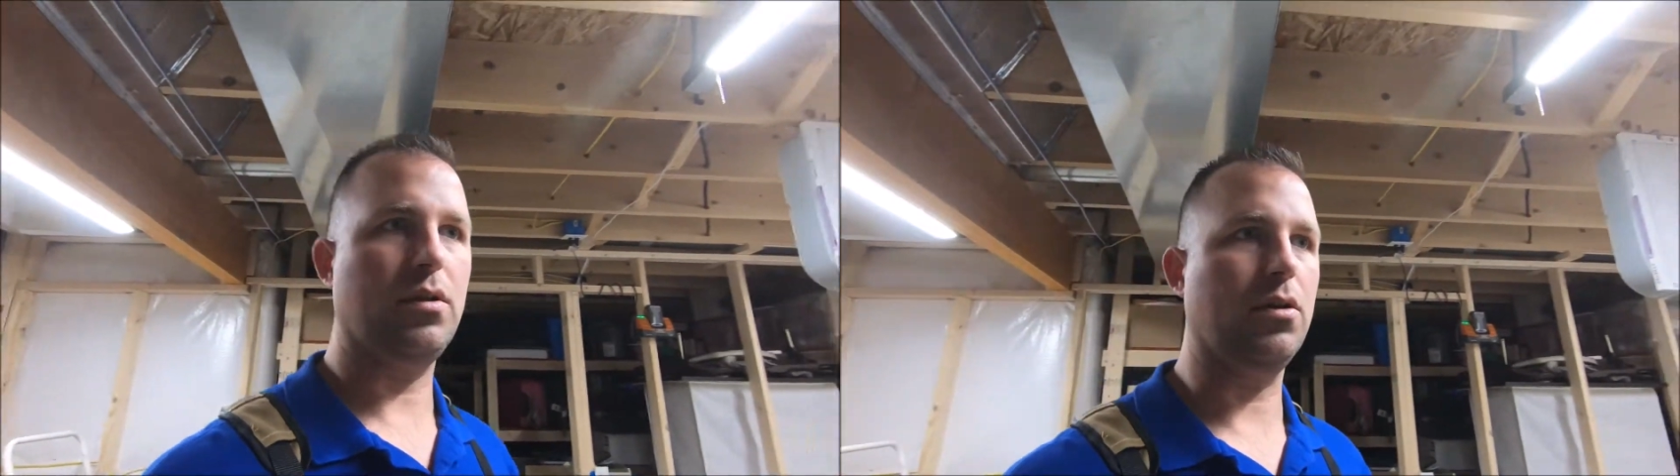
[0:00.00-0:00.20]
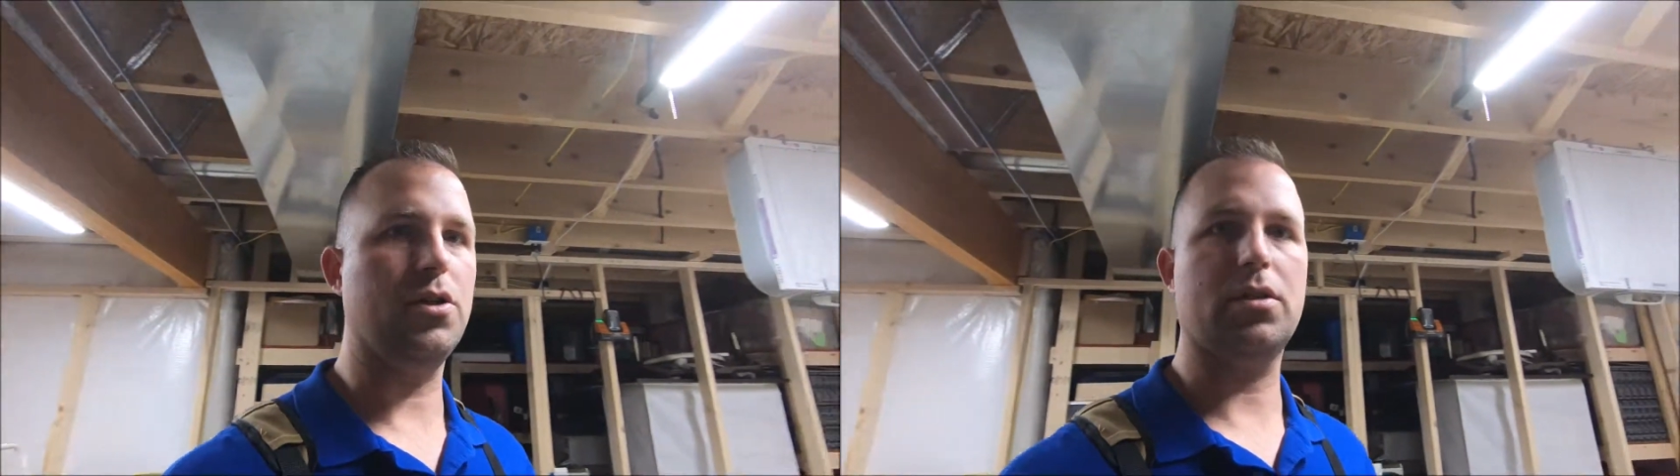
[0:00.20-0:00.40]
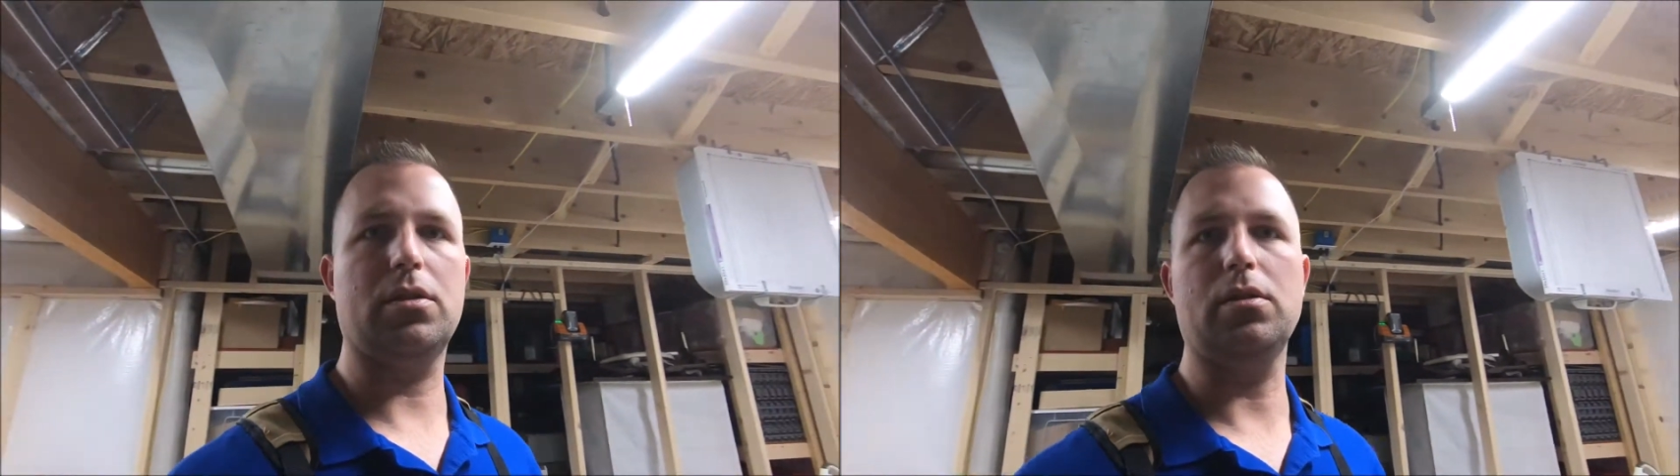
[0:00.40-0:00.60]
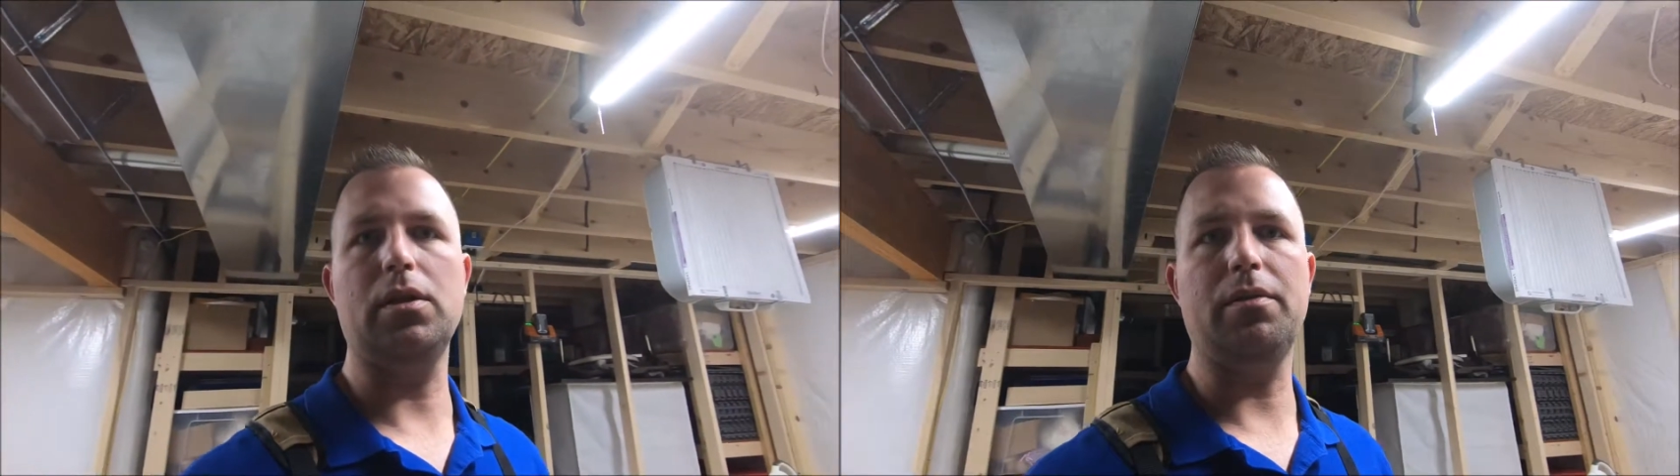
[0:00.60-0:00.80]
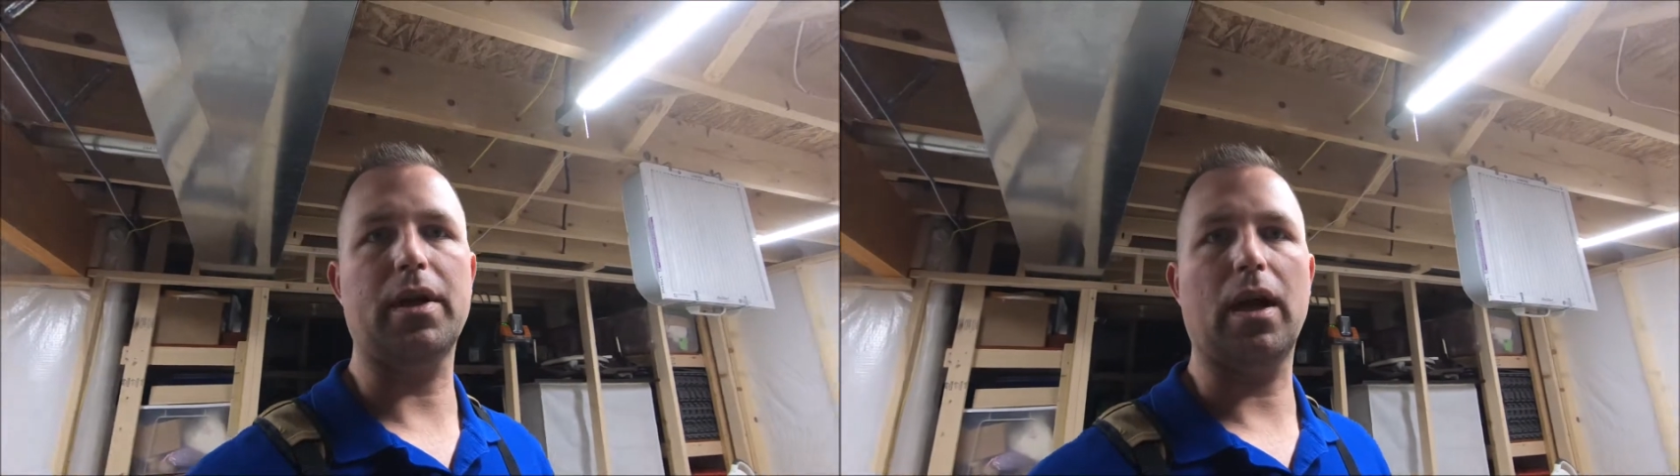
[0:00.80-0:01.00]
or just
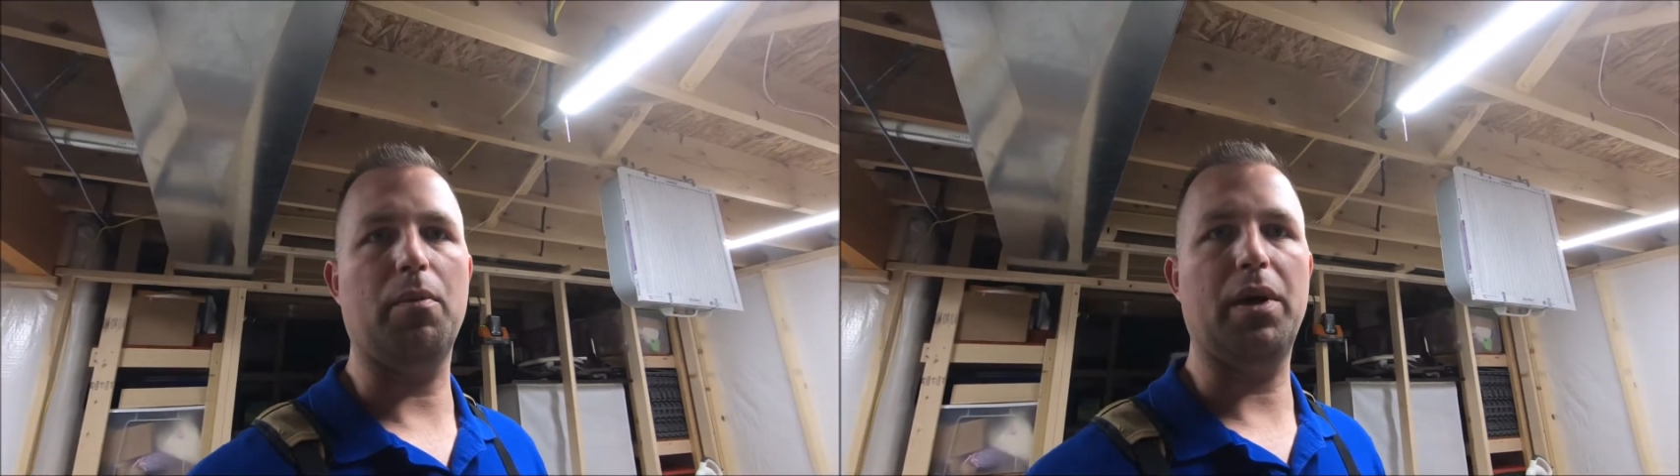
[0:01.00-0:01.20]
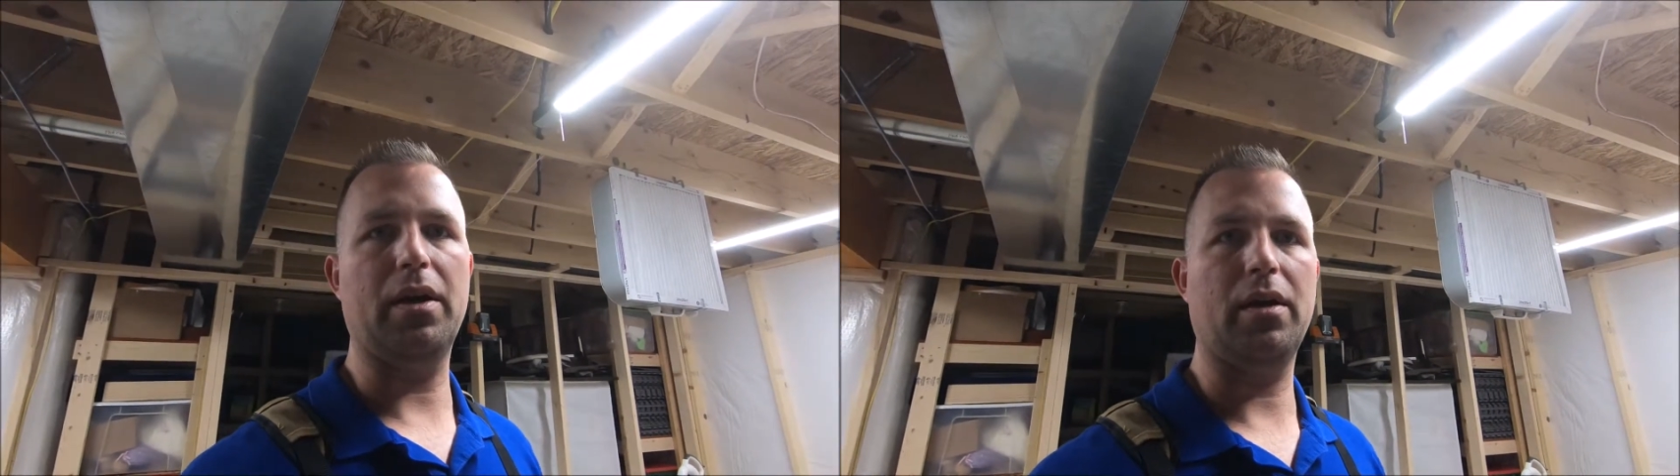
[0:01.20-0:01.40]
leave a comment